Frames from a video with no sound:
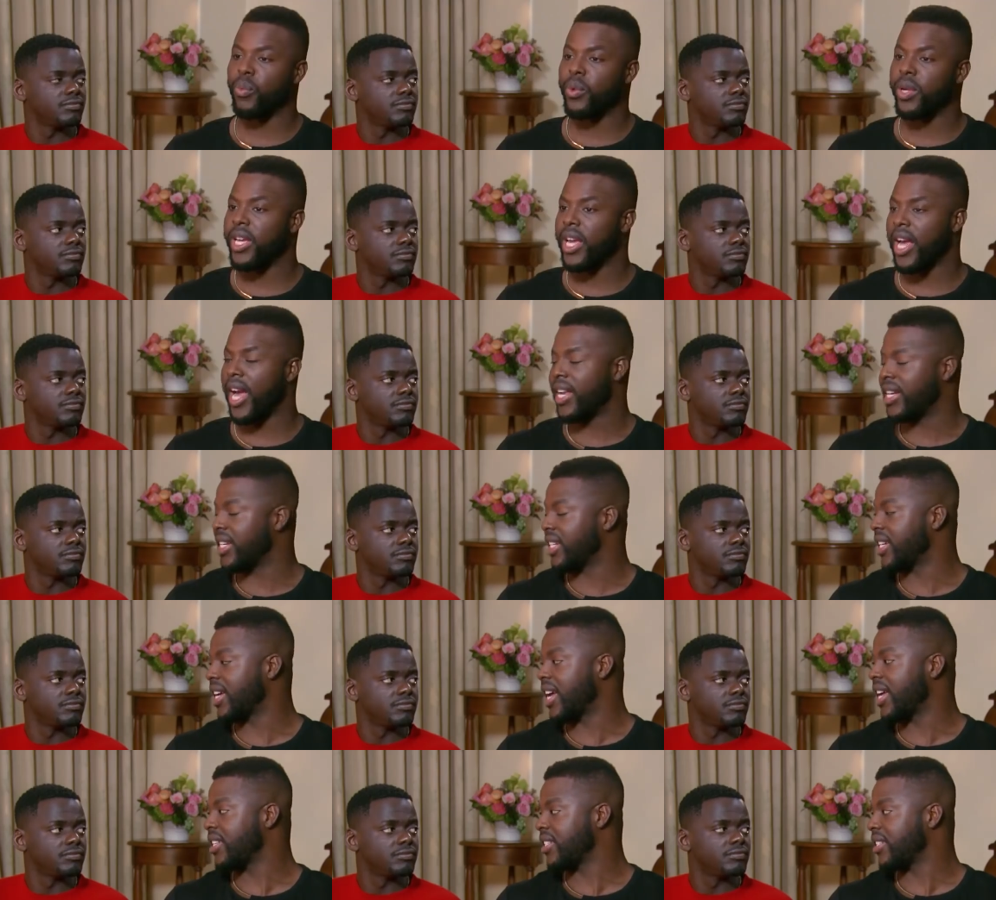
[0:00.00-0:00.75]
Speaker 1: we hadn't
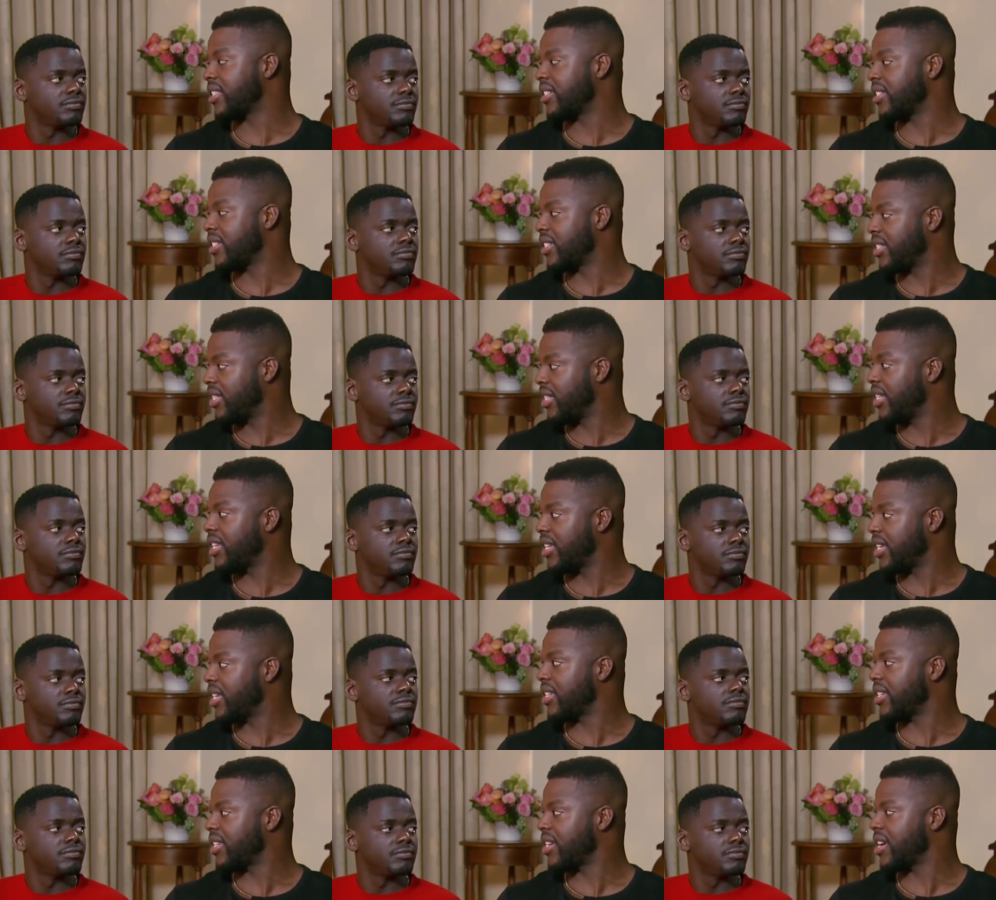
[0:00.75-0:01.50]
gotten to see
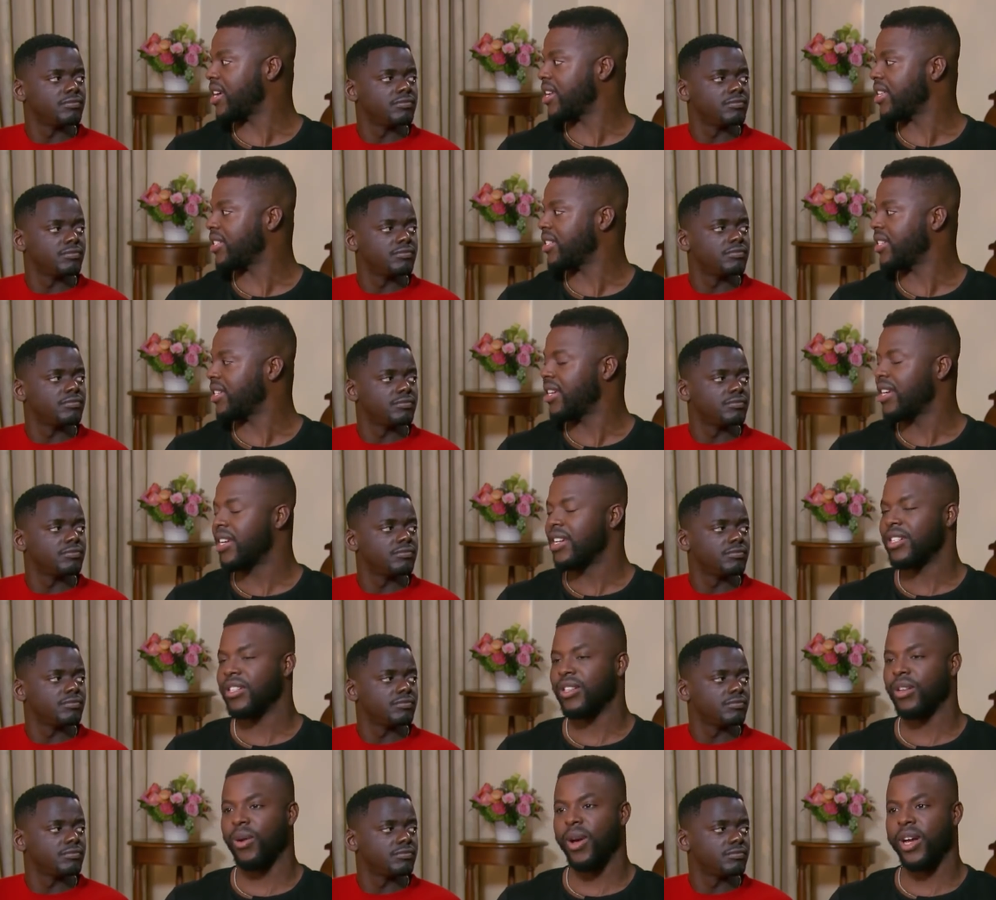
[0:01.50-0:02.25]
it yet. Mm-hmm.
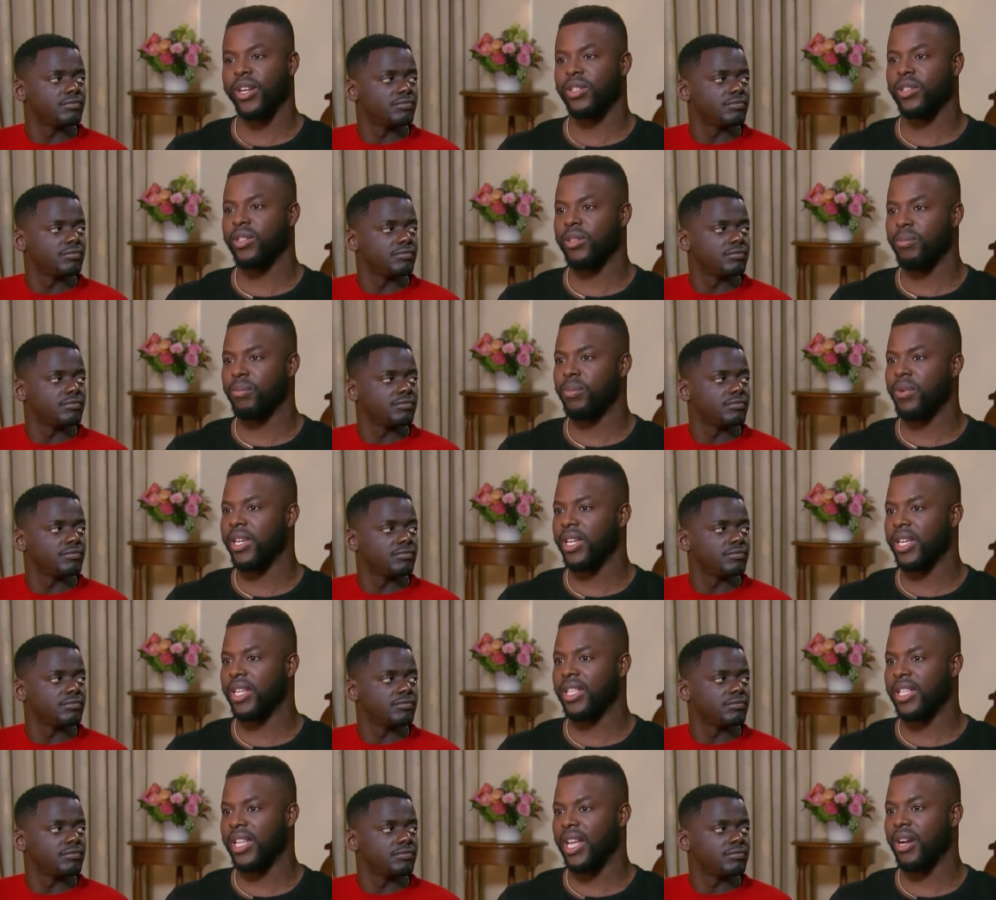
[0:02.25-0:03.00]
So actually being
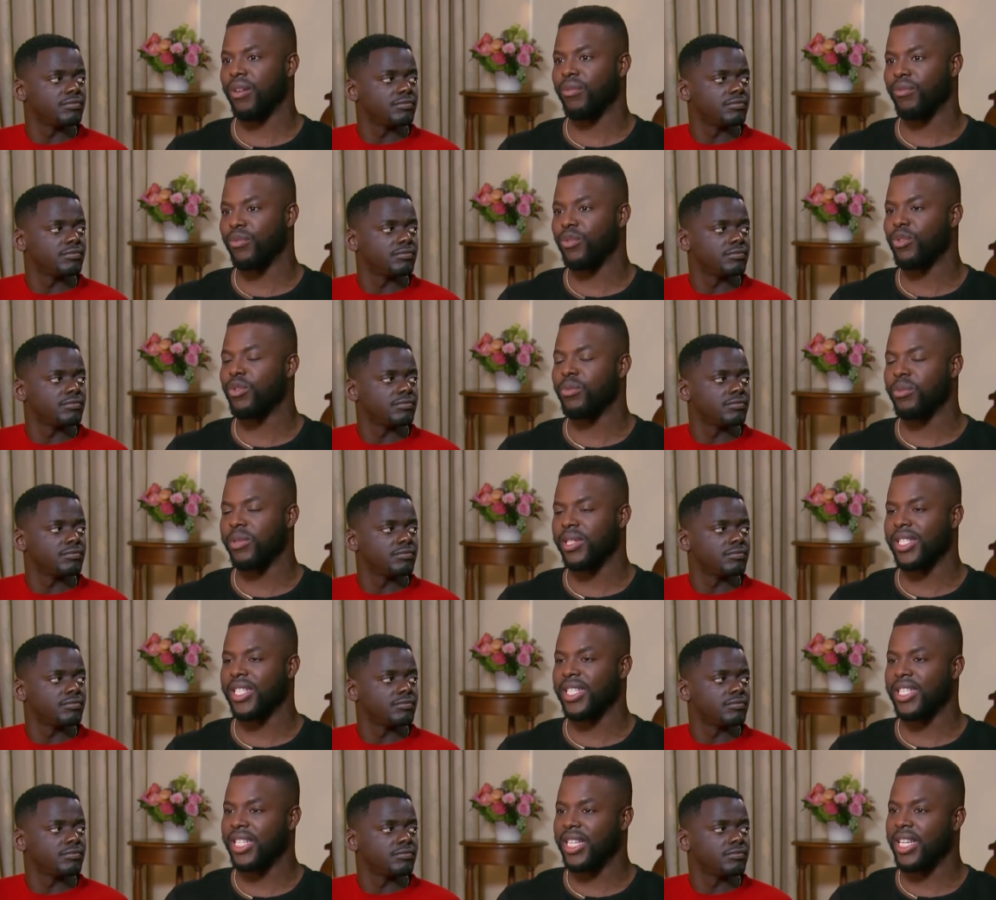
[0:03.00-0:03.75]
in that room and
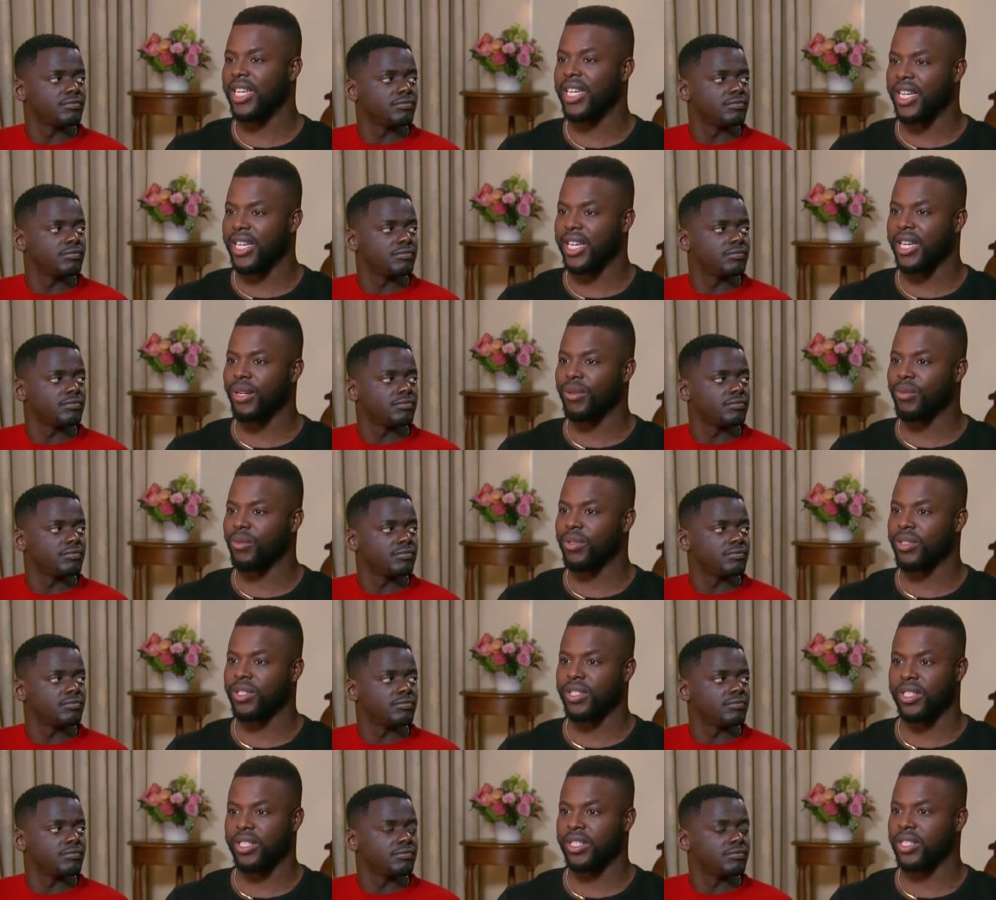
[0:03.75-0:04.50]
seeing it was
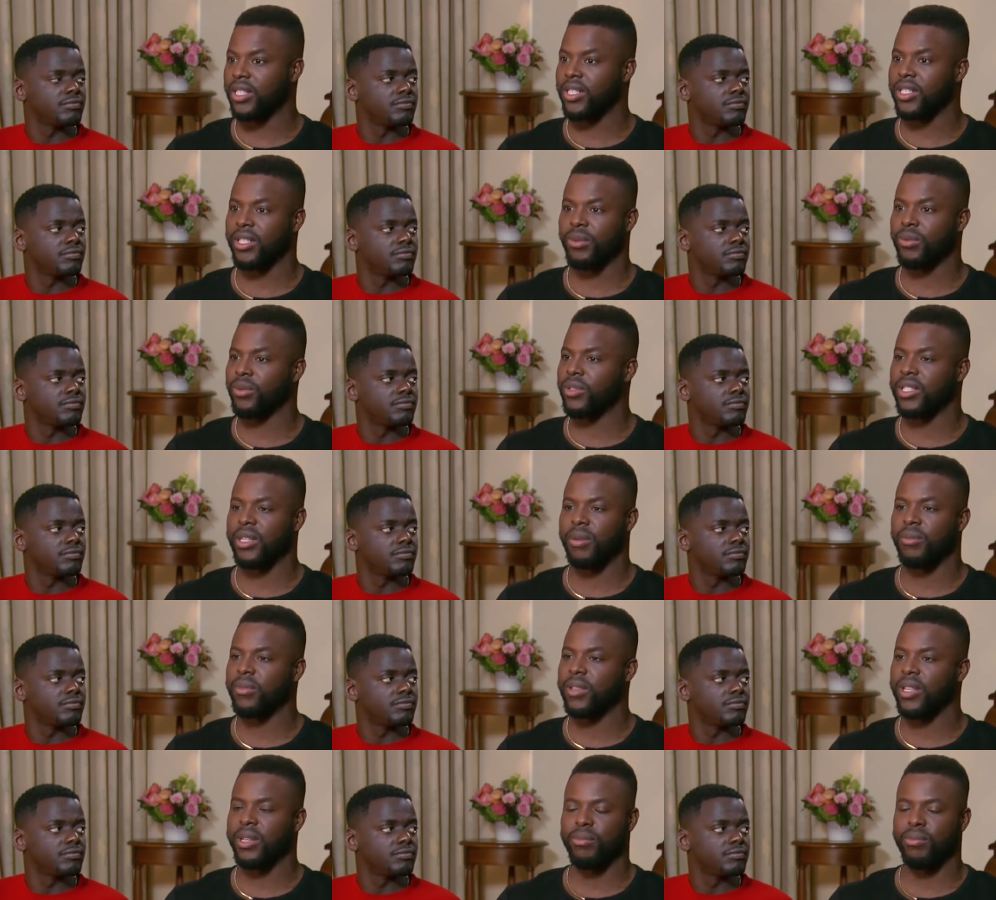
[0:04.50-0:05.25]
just, it was
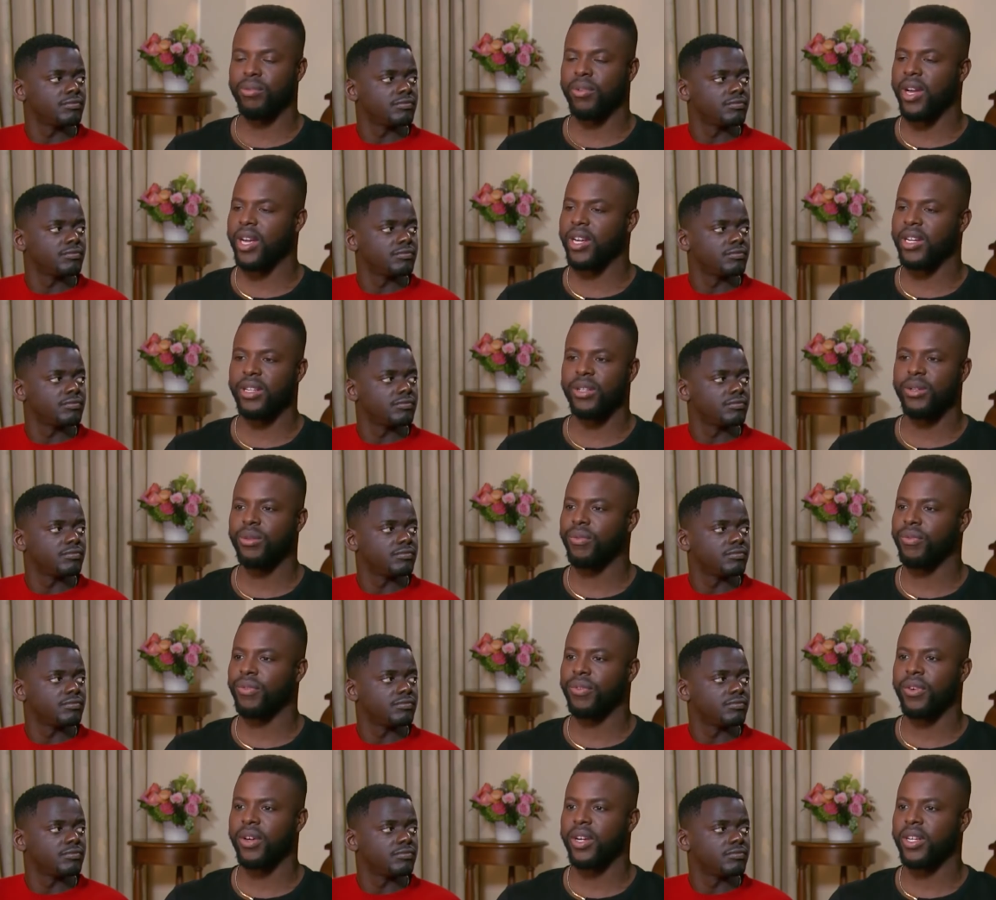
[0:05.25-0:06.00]
something brand new
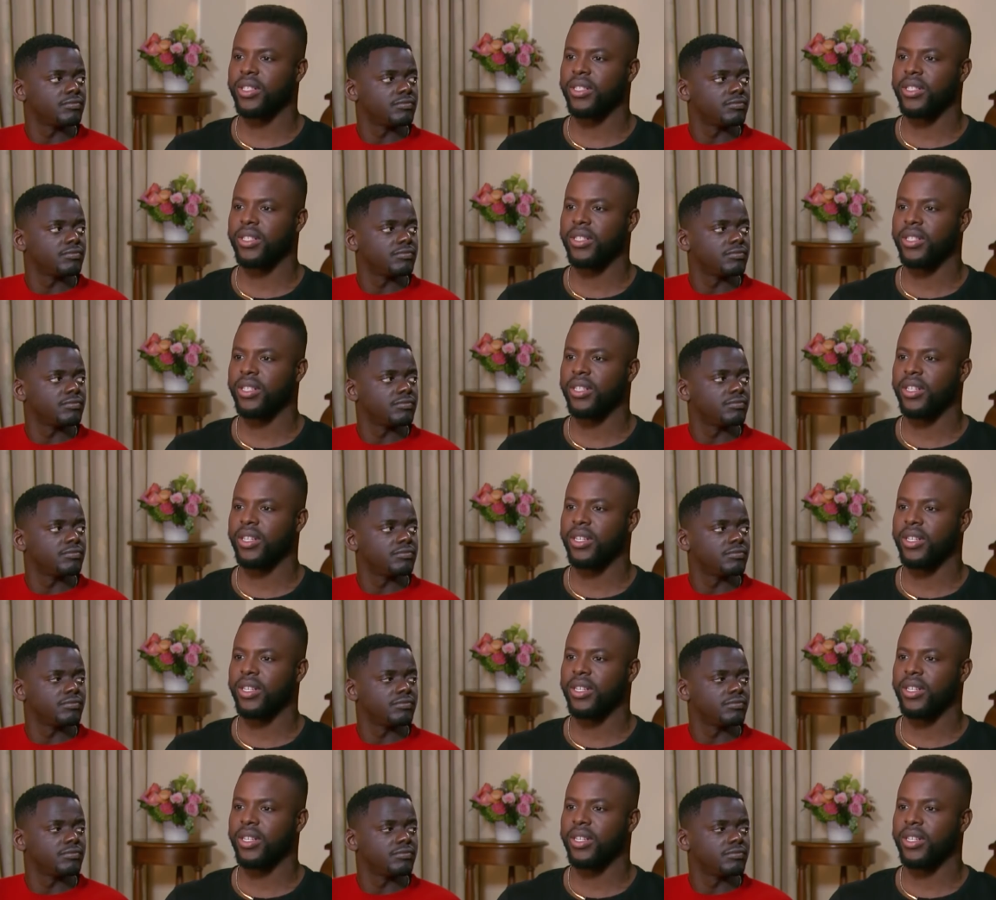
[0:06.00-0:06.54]
for us. Mm-hmm.